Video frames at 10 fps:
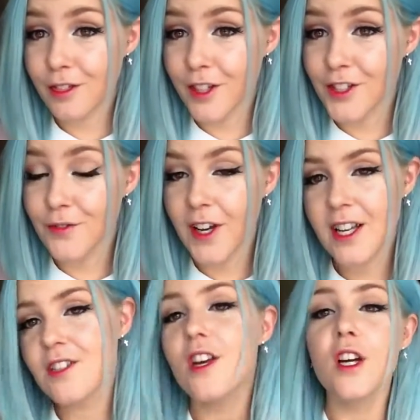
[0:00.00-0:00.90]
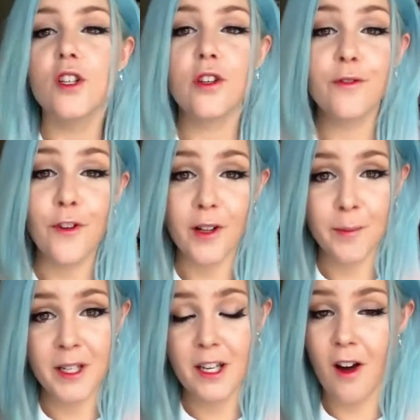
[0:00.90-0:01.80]
this face, you can follow
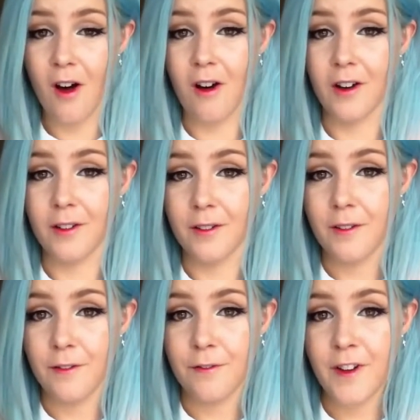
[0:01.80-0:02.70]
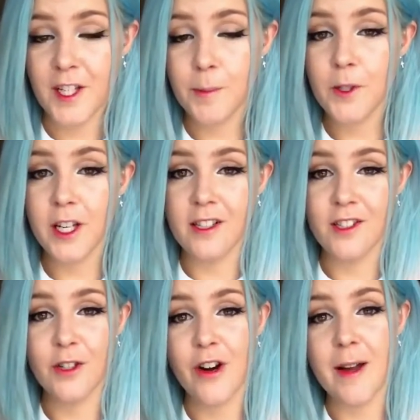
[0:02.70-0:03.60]
me on Facebook,
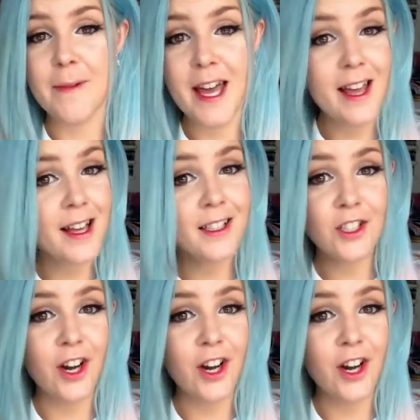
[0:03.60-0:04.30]
Instagram, and